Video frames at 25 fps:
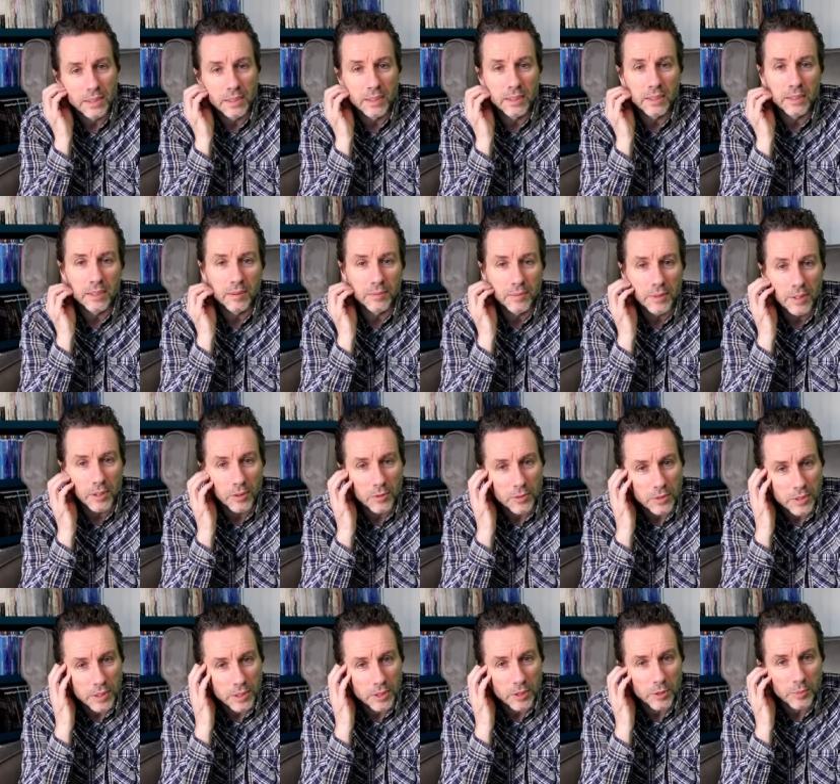They all
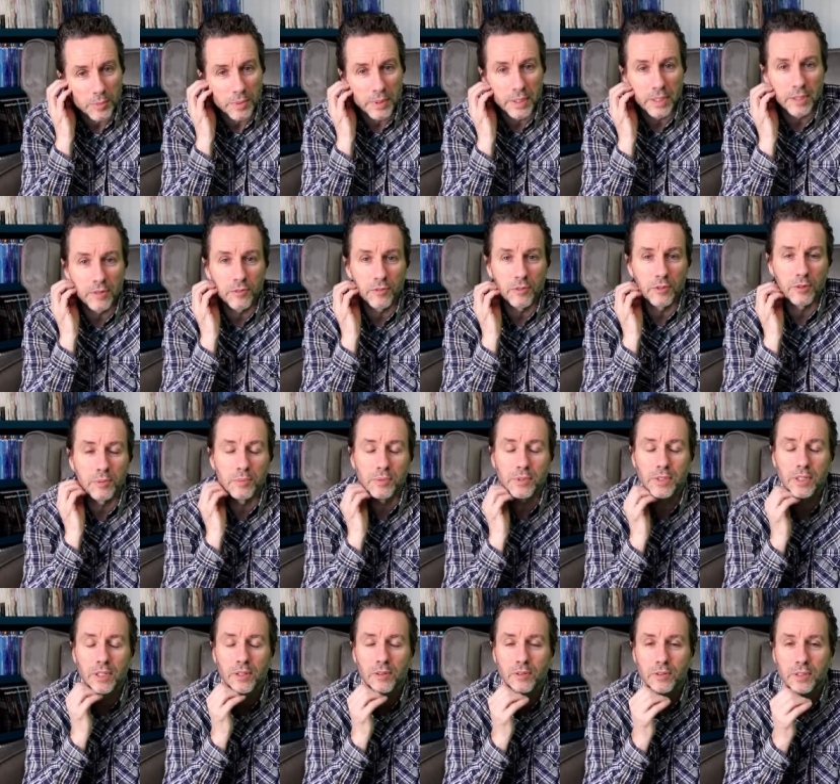seem to be in it for
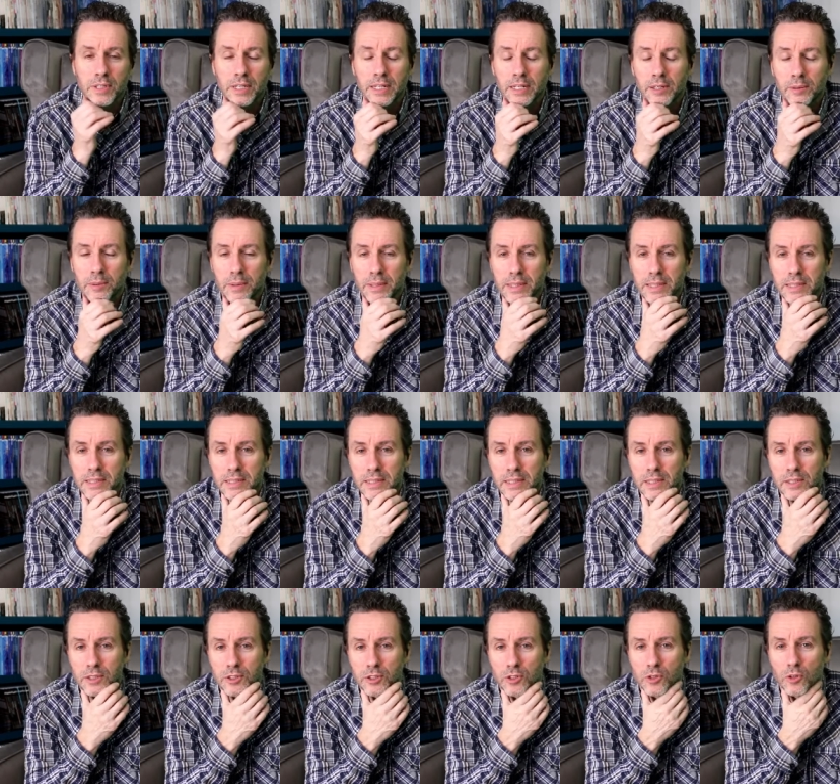themselves. Anyway, that's
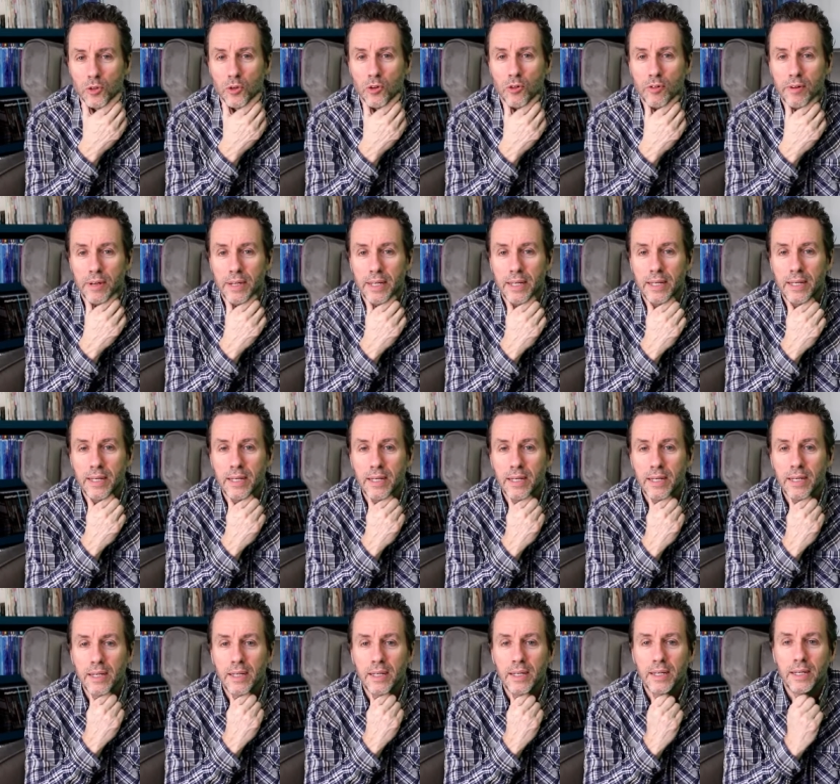another story.
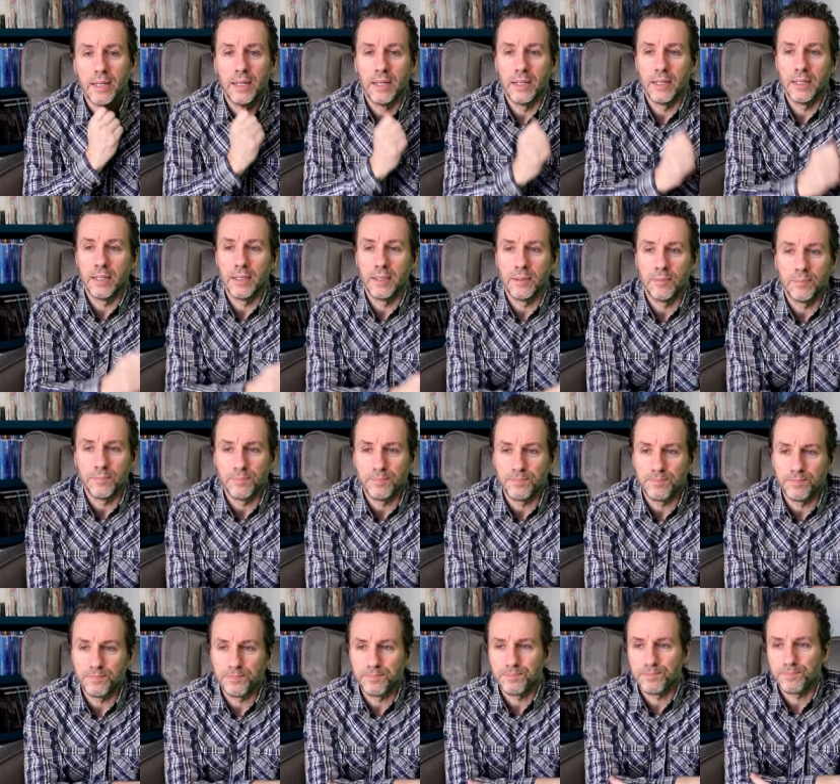
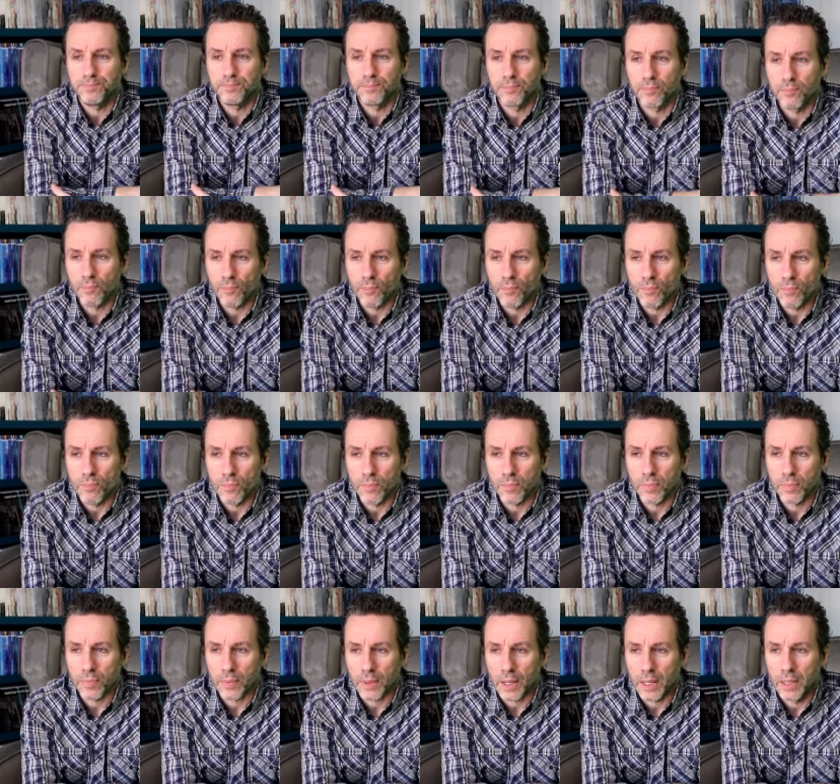
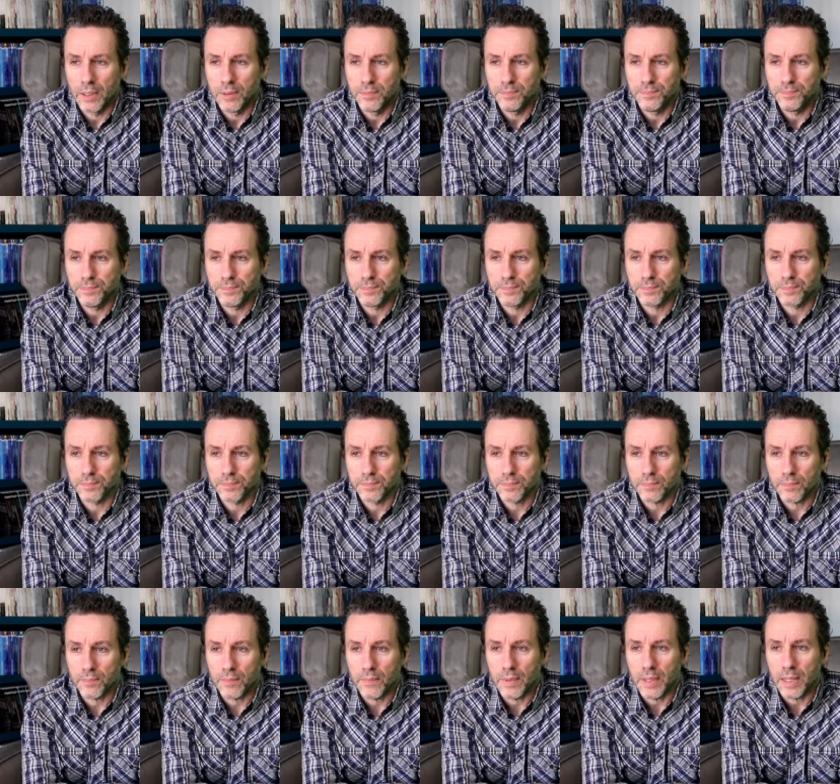
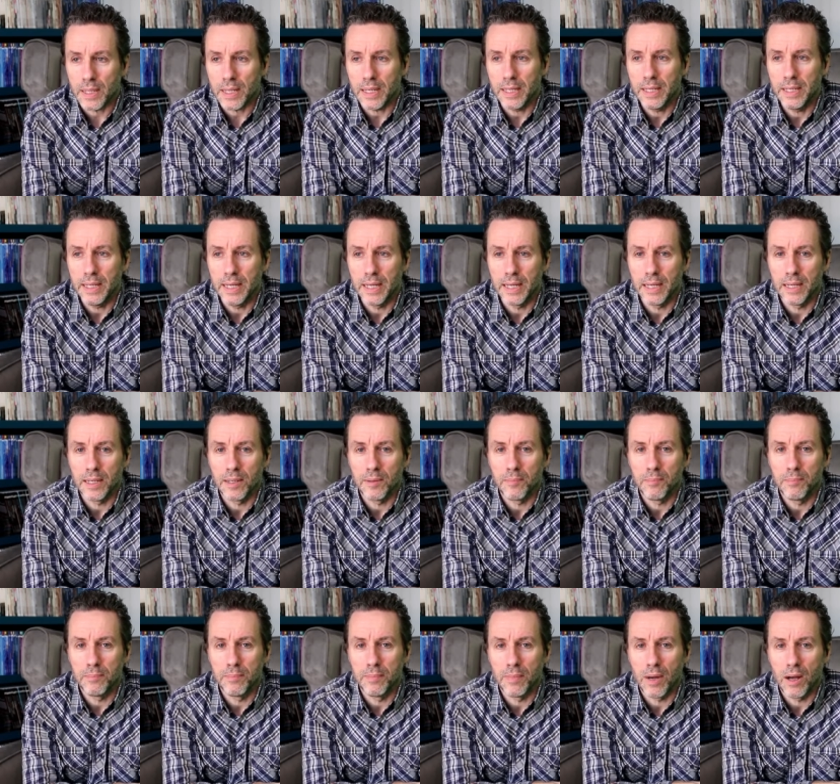
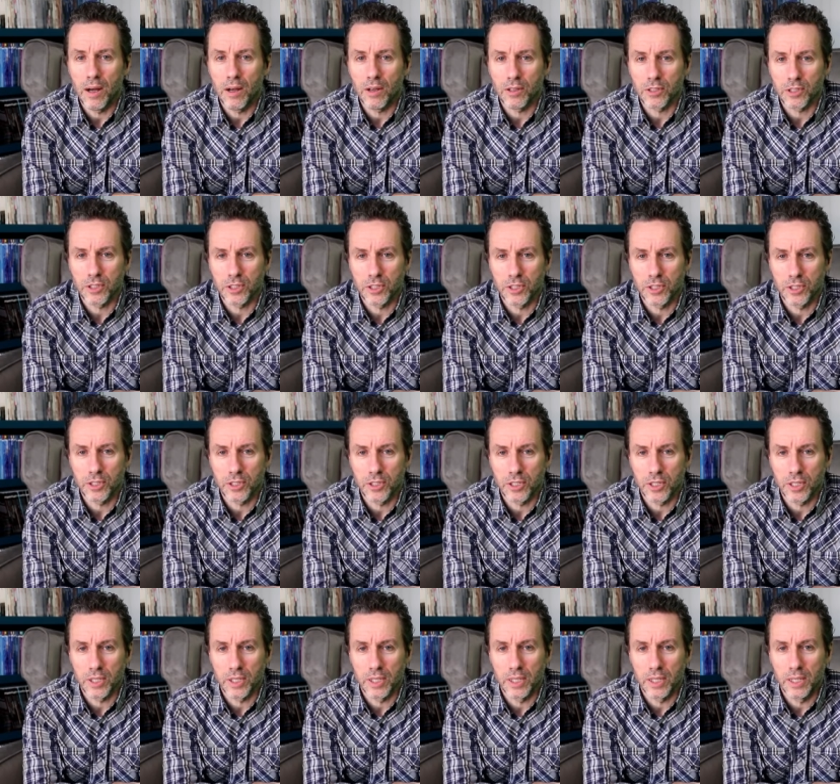Masks.
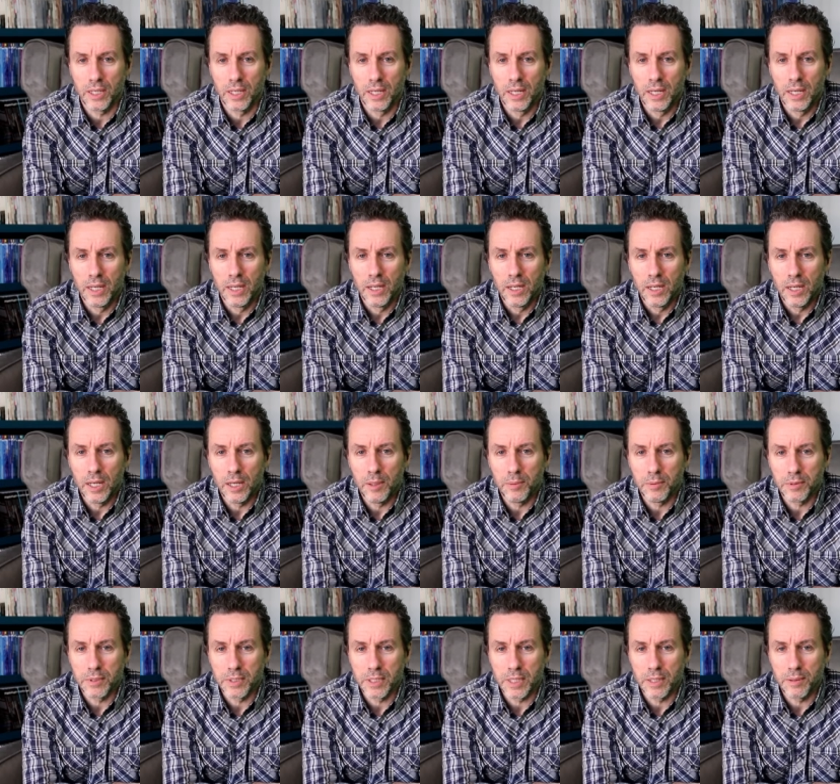It
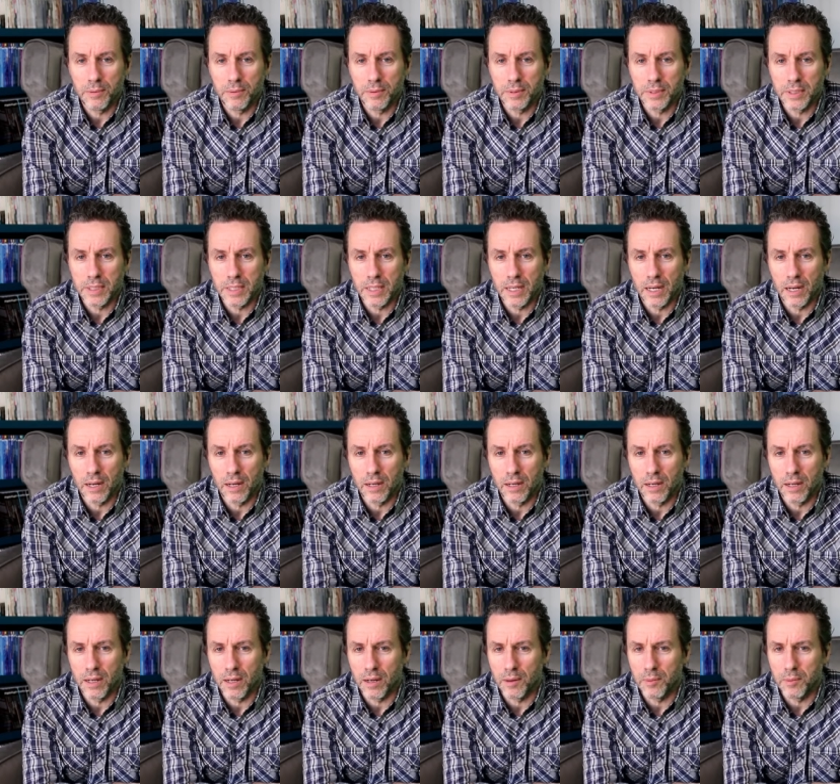was.
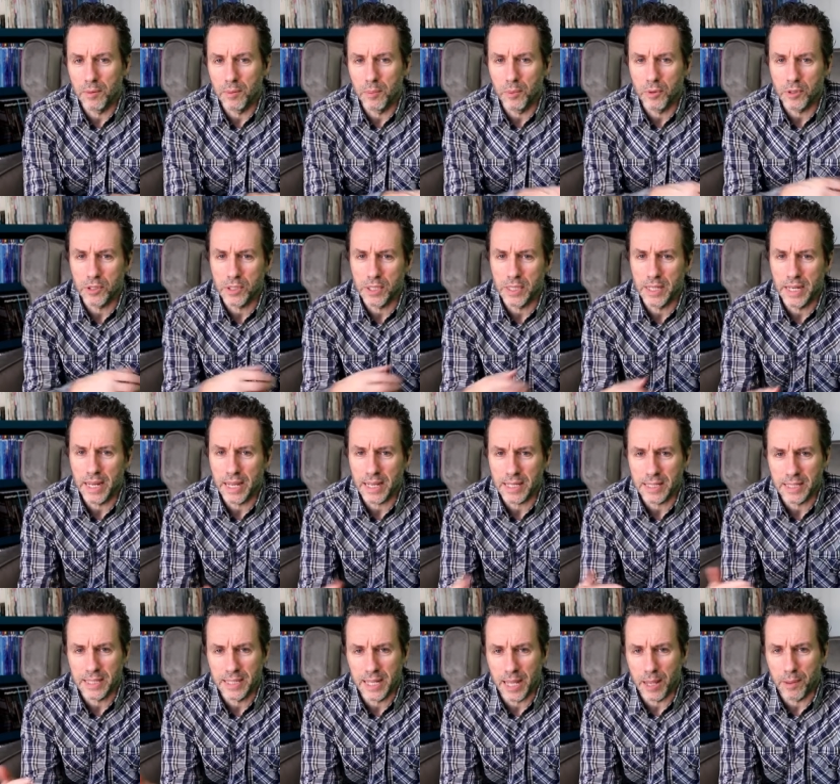I mean, what's the
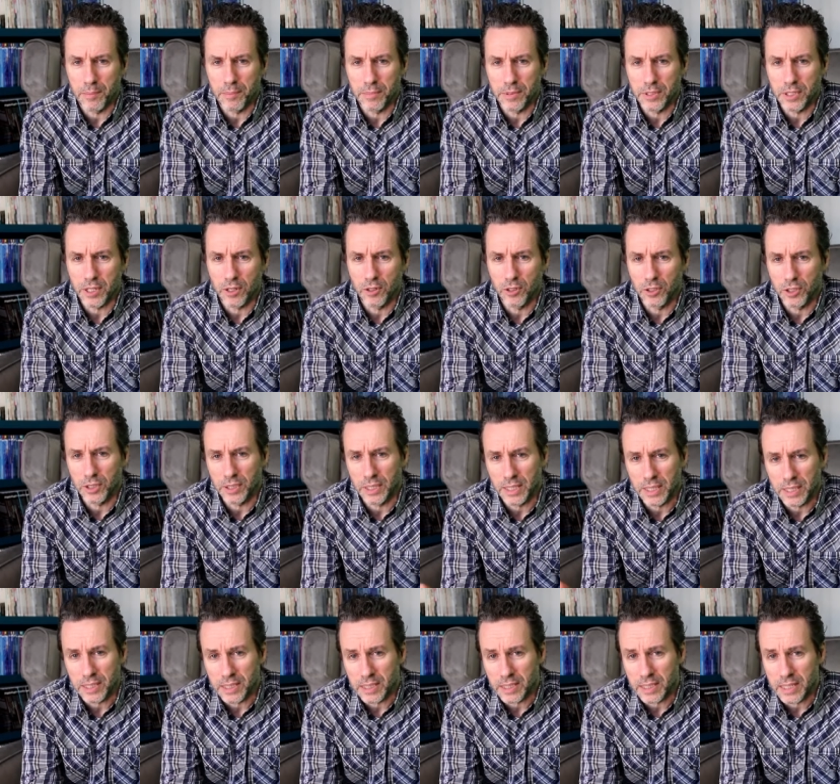next step? Social
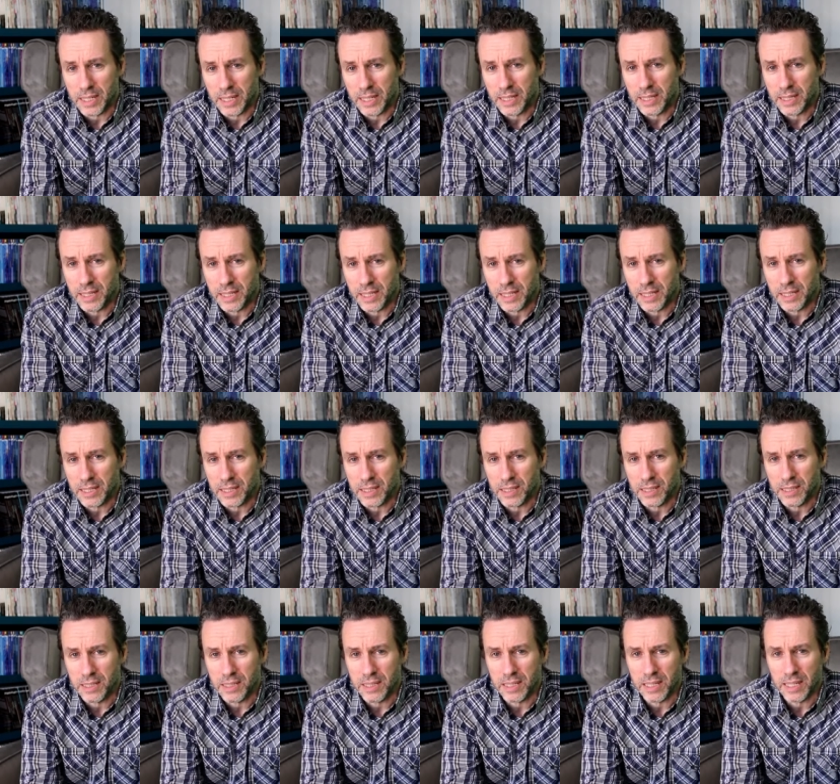distancing in
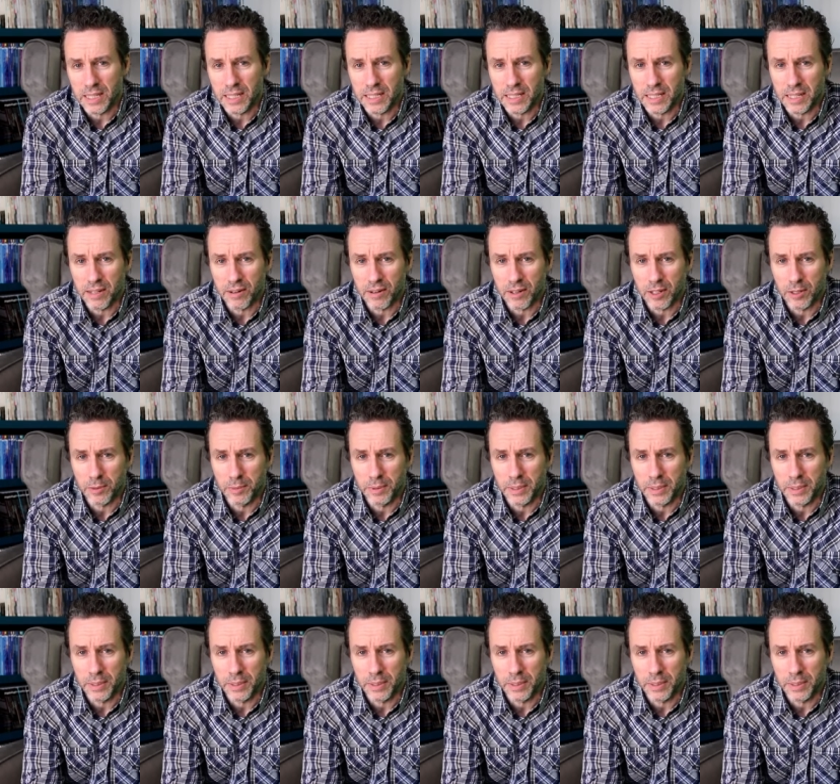theatres? Is there going to